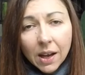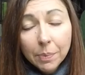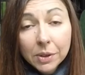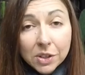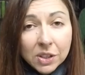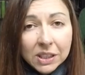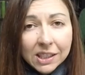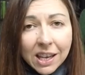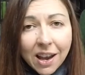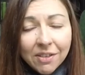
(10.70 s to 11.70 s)

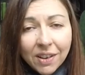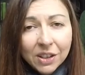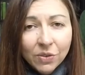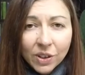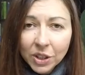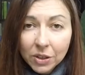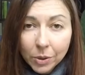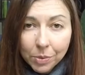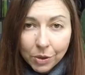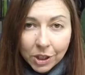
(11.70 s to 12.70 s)
Personally, I find very
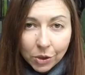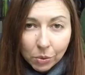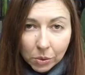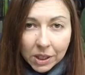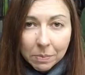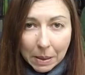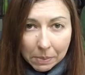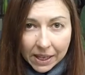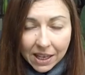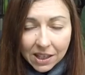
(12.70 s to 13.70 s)
therapeutic to look at my
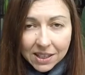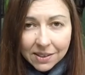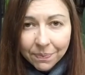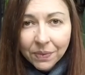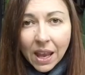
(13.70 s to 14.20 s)
plants,